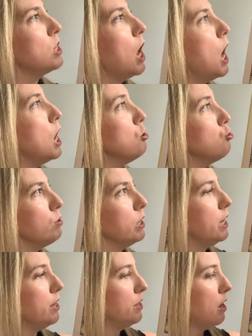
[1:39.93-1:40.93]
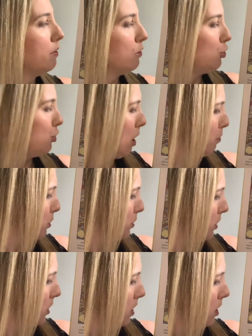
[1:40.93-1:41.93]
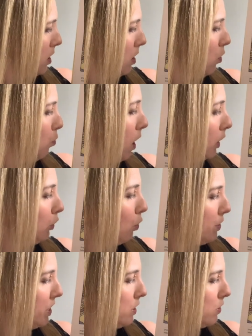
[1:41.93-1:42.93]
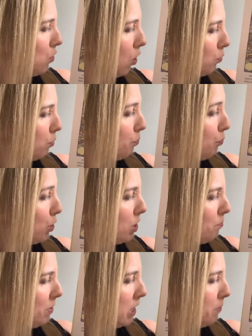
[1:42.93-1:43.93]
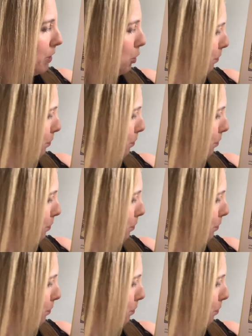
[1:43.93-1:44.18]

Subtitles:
hungrily at the other shoppers while loading his cart with pudding, peanut butter,